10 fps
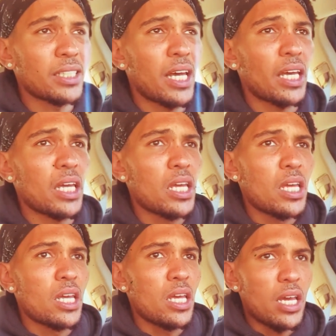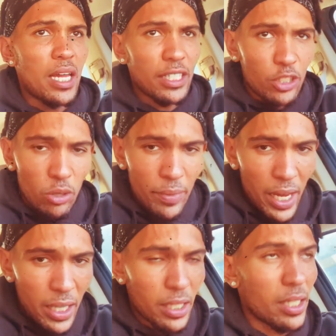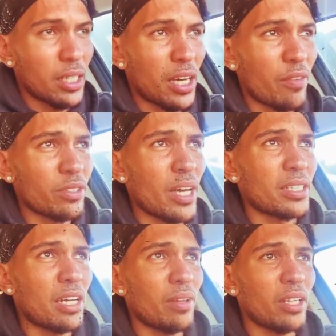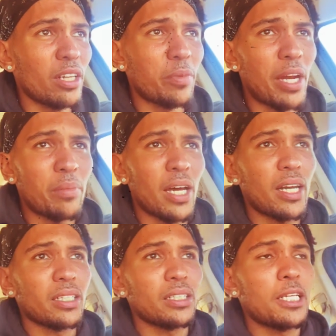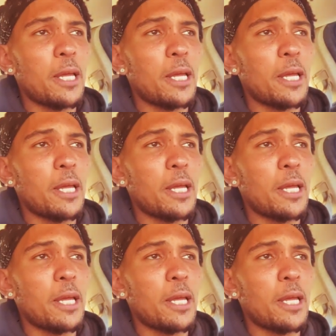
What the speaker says: Like, and I told them that in the conversation. I'm like, look, man, I'll be honest.